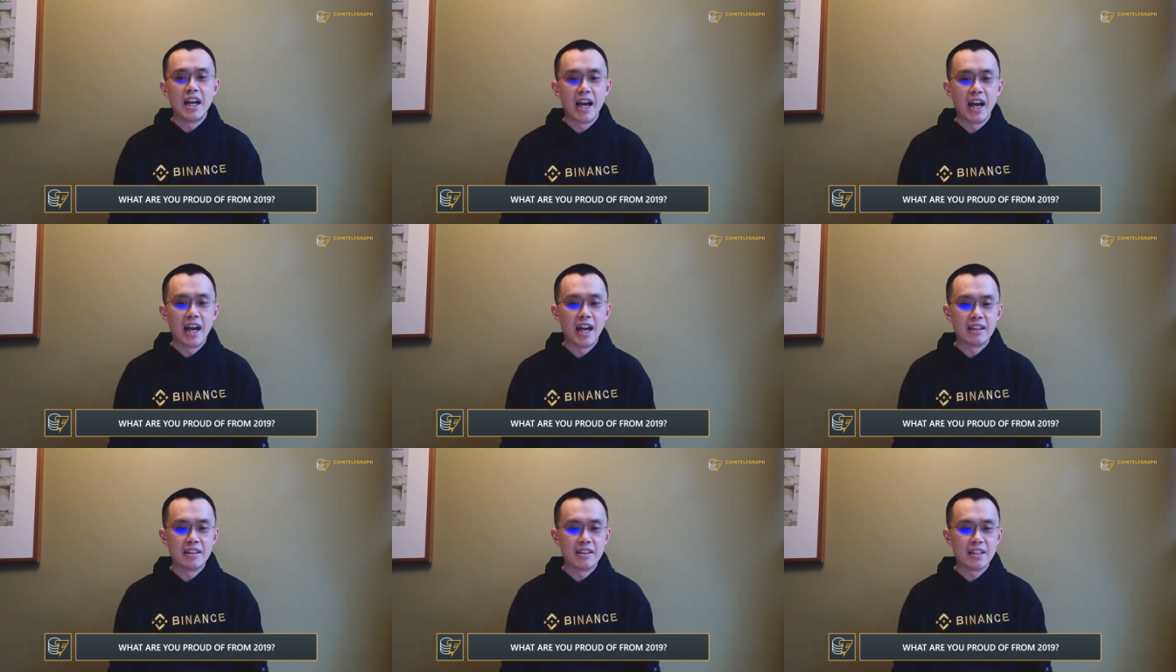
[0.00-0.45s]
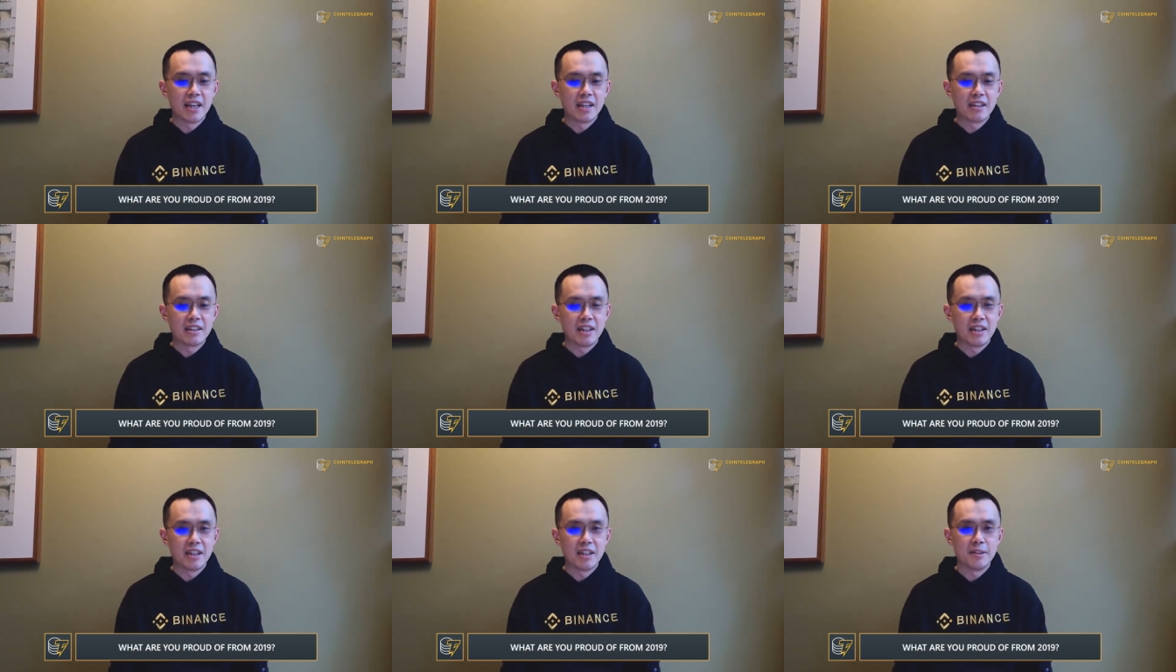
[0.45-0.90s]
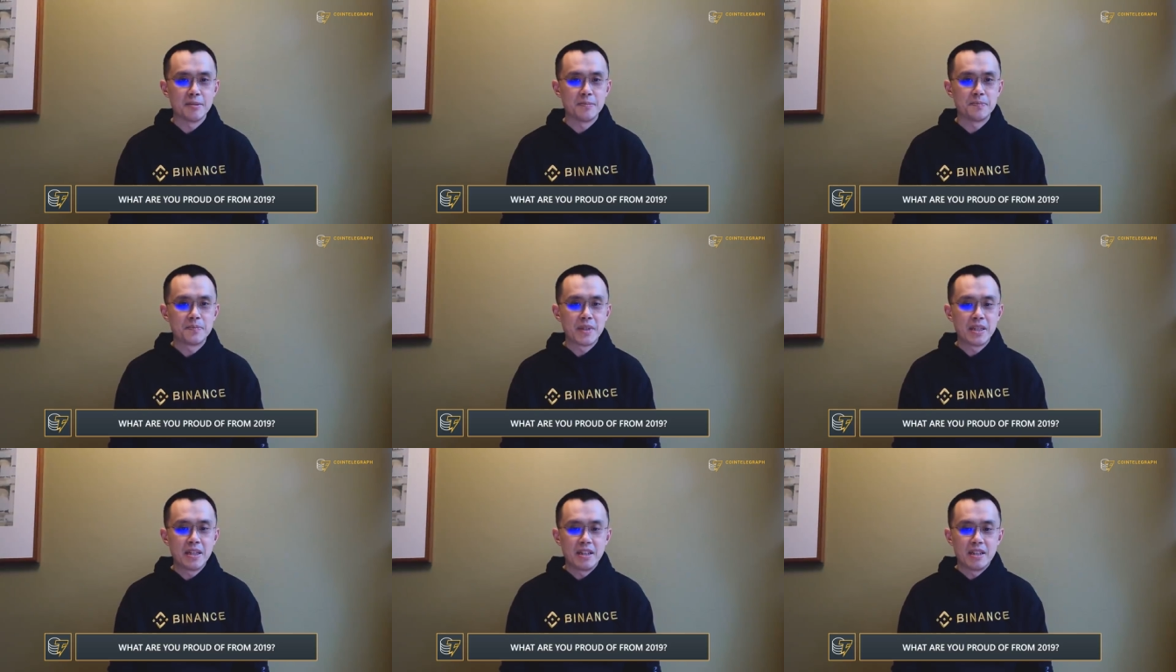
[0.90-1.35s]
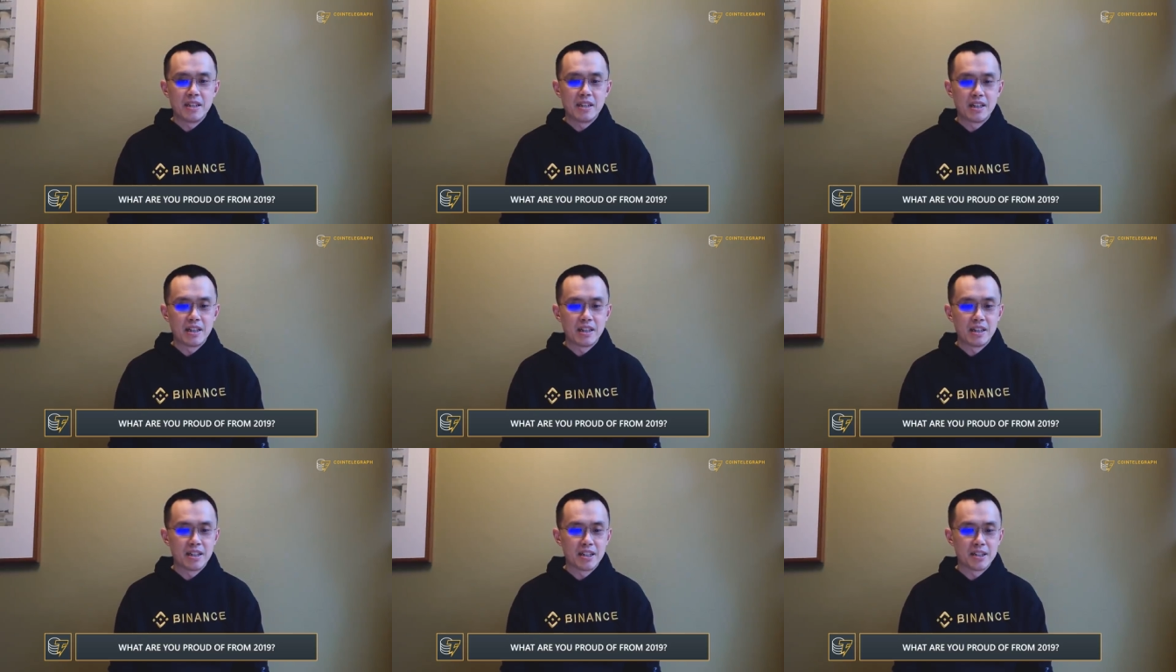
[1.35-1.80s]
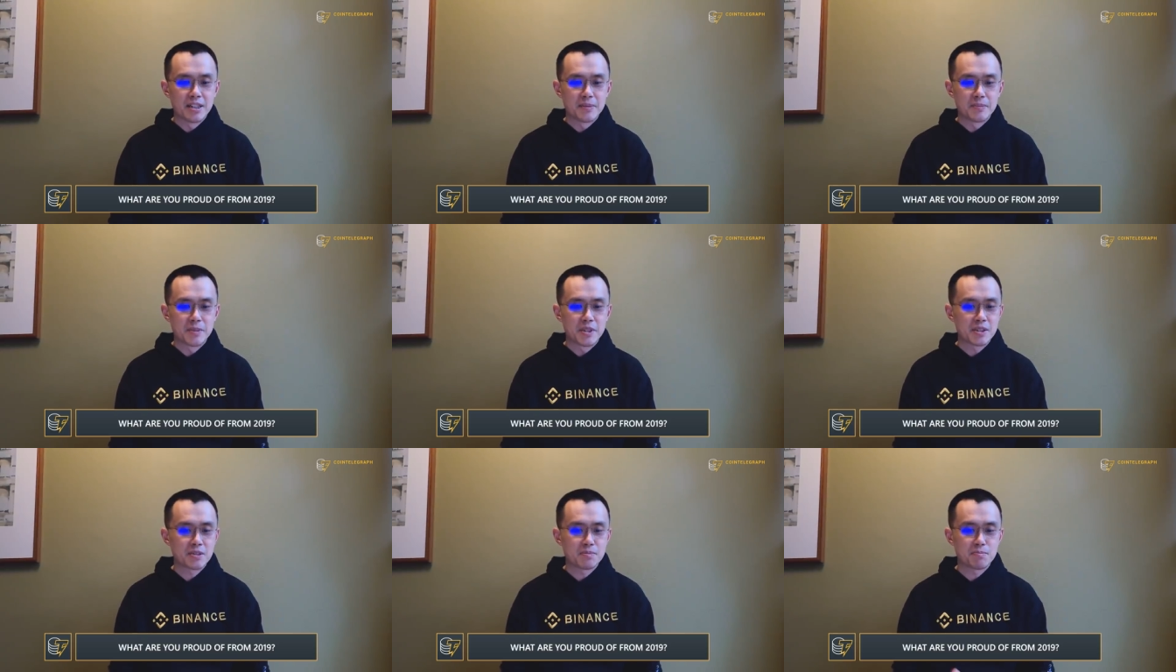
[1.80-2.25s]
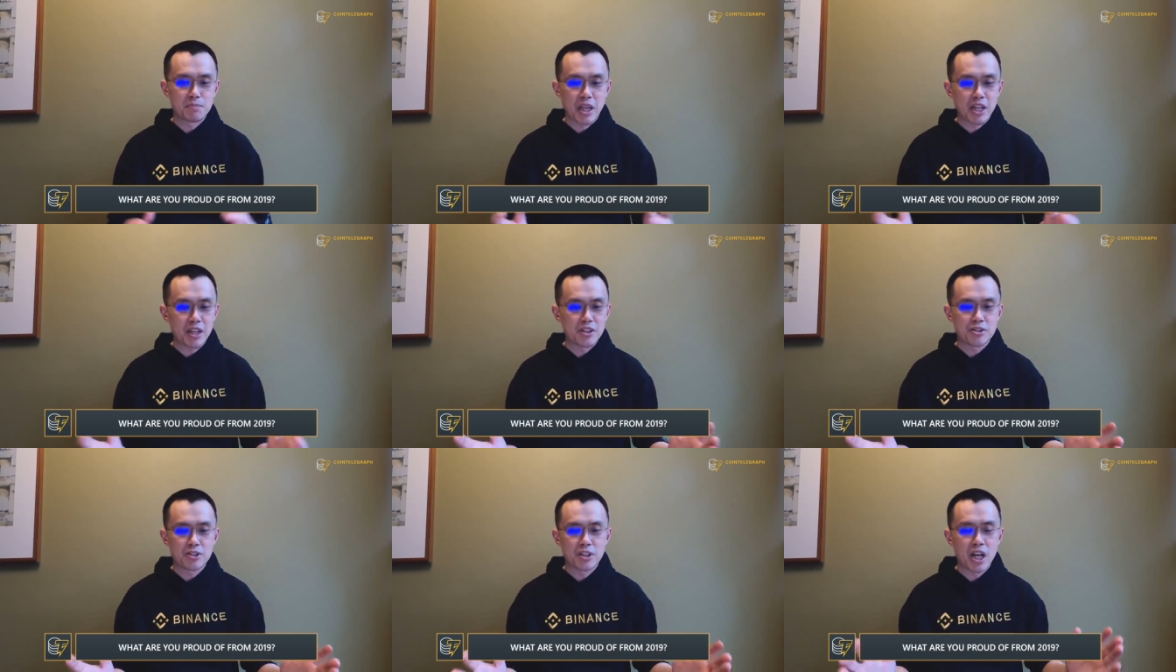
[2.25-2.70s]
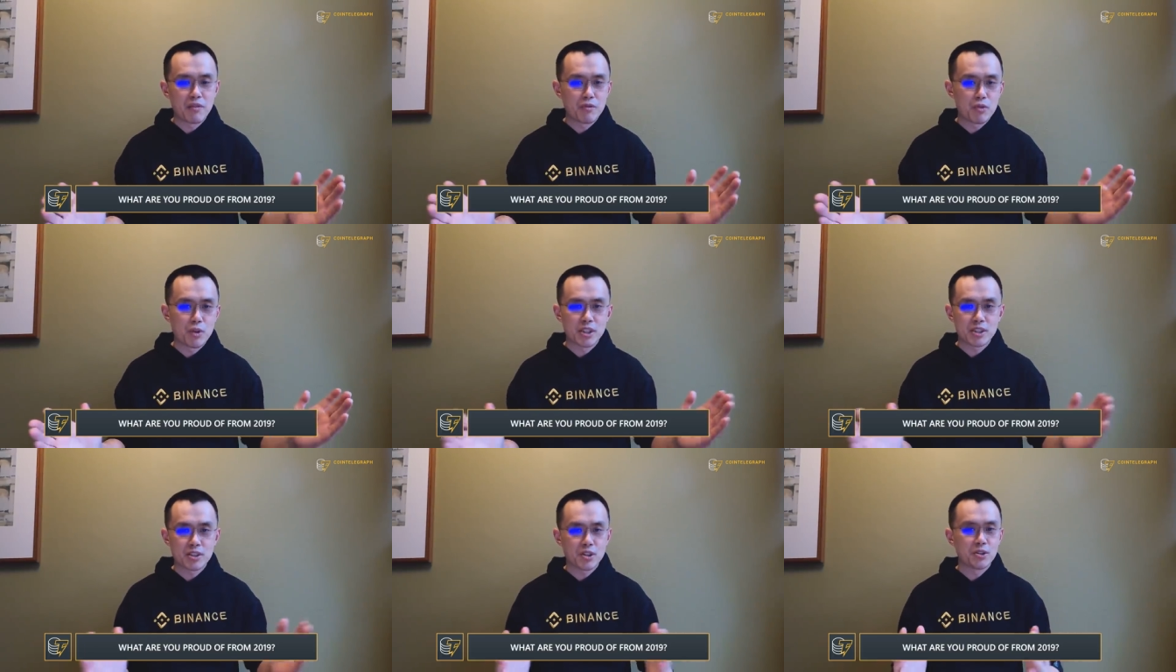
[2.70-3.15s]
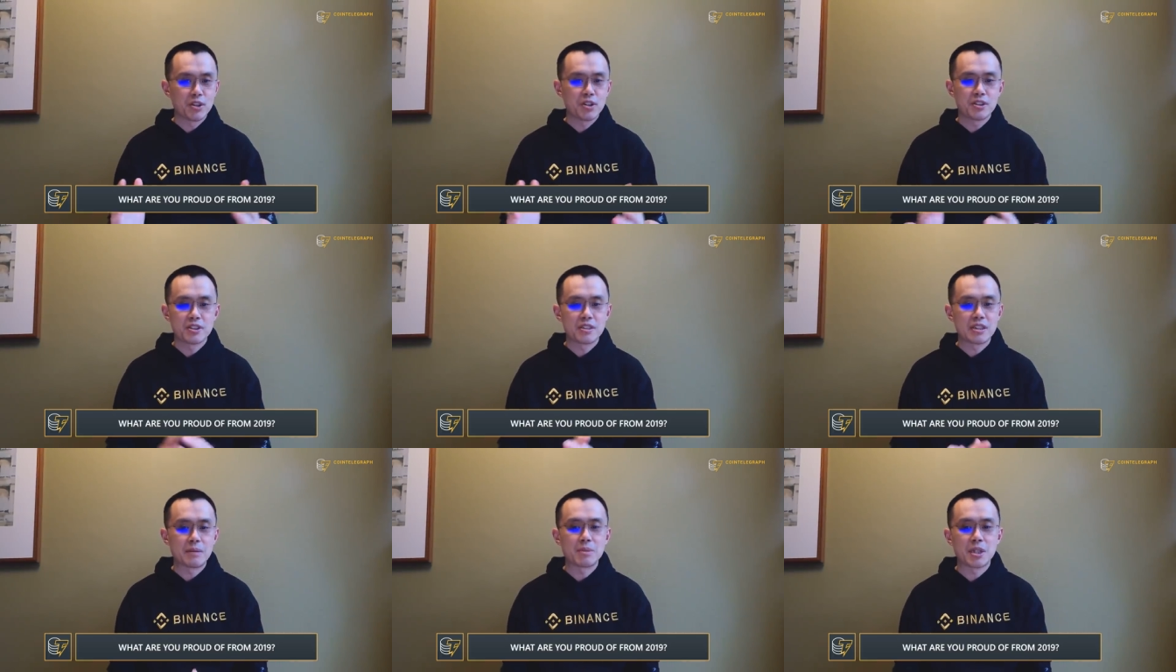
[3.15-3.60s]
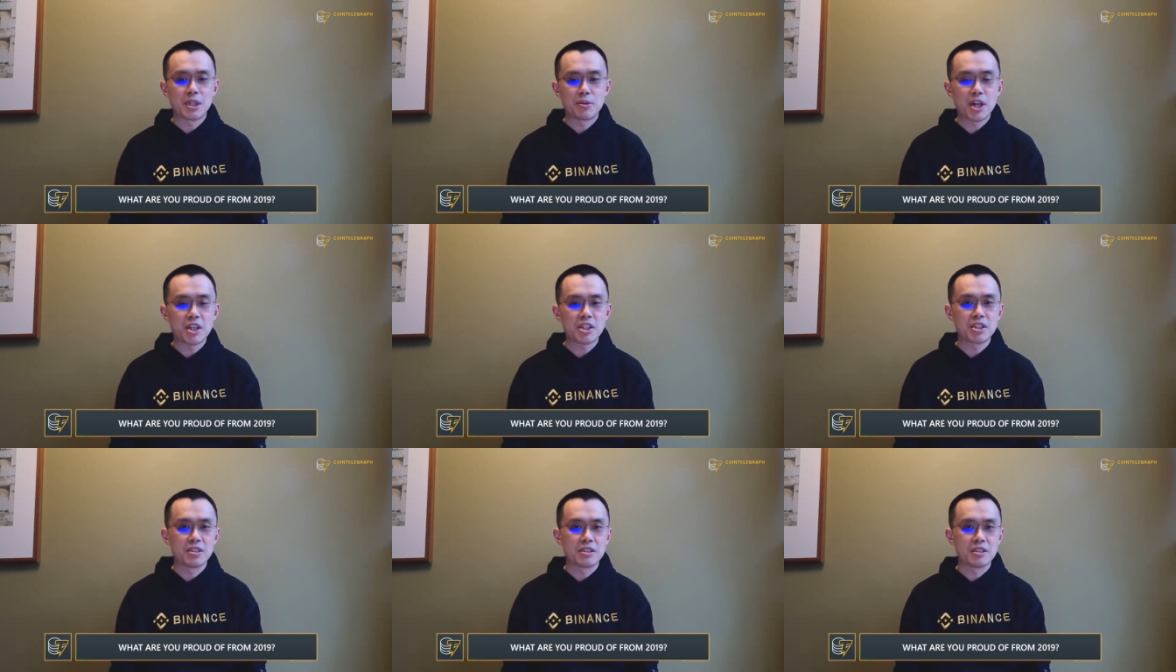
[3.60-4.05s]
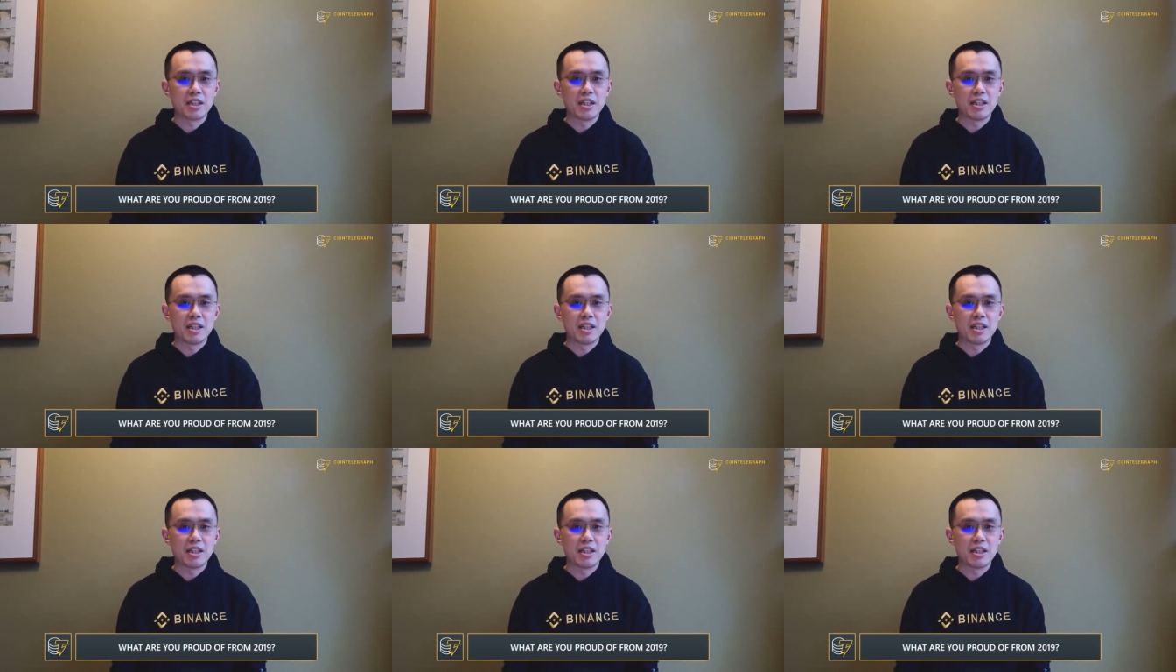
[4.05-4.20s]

and then um, um, just making sure everyone's going in the same direction.